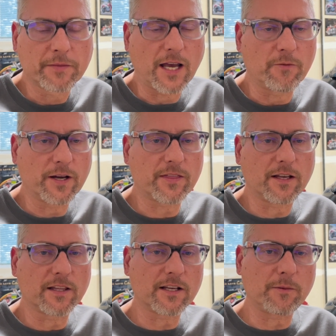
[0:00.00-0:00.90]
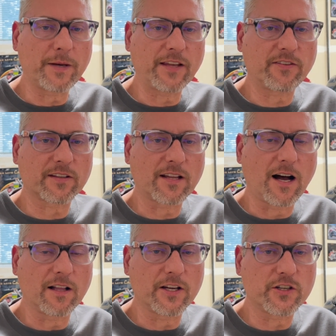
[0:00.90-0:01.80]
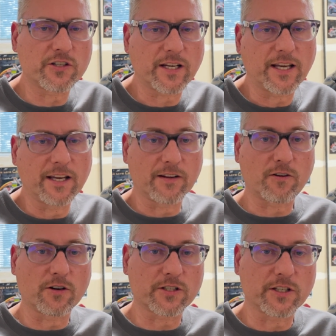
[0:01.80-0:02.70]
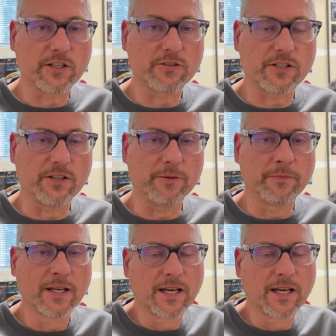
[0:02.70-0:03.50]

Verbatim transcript: And with a little basic knowledge, and of course YouTube,